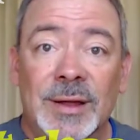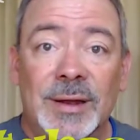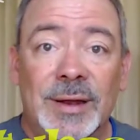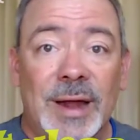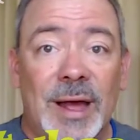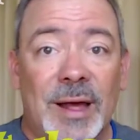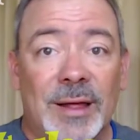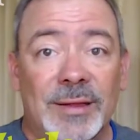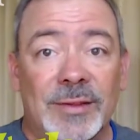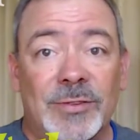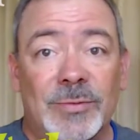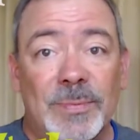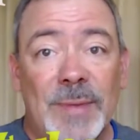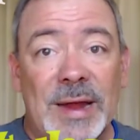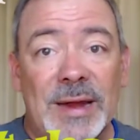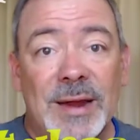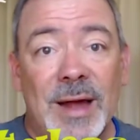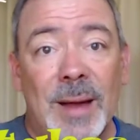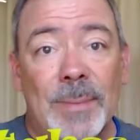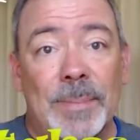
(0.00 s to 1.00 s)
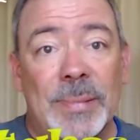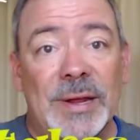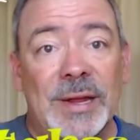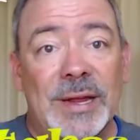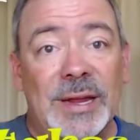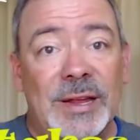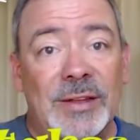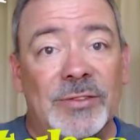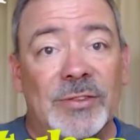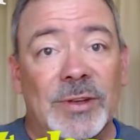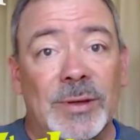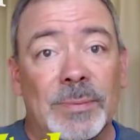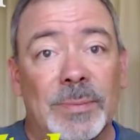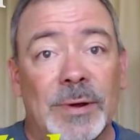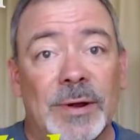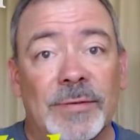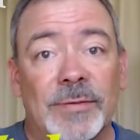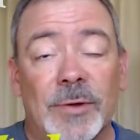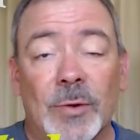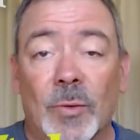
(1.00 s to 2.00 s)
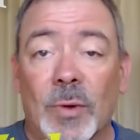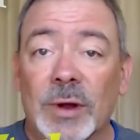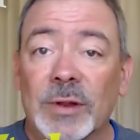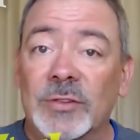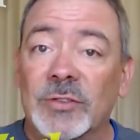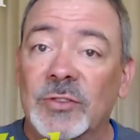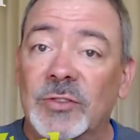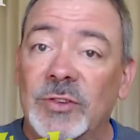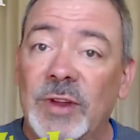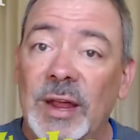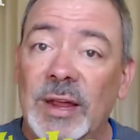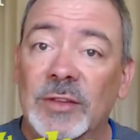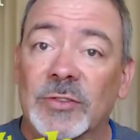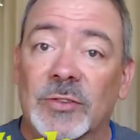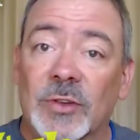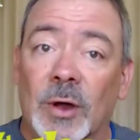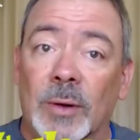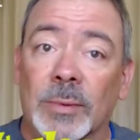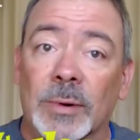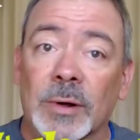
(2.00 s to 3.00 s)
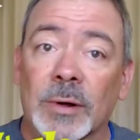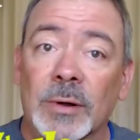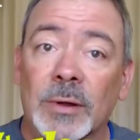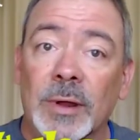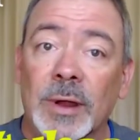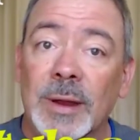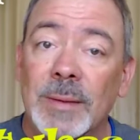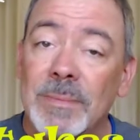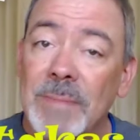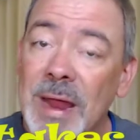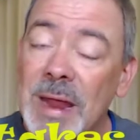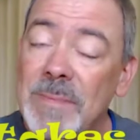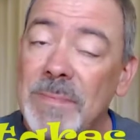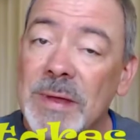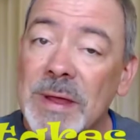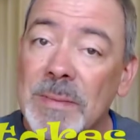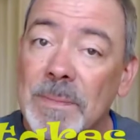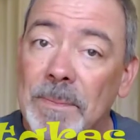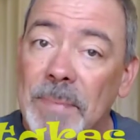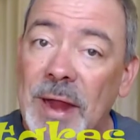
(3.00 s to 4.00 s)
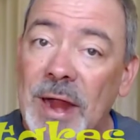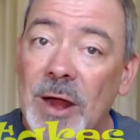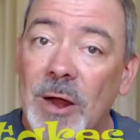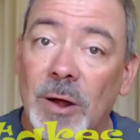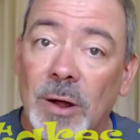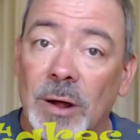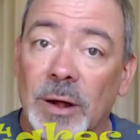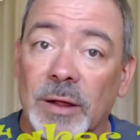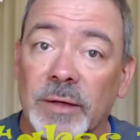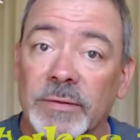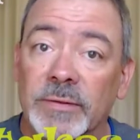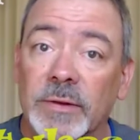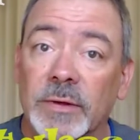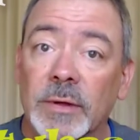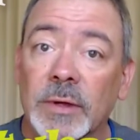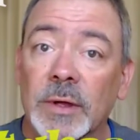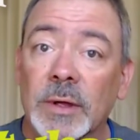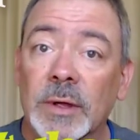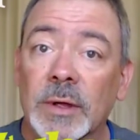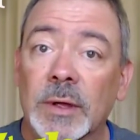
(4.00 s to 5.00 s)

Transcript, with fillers: Now, this may not be easy, but if you want to stay sober, it may be imperative.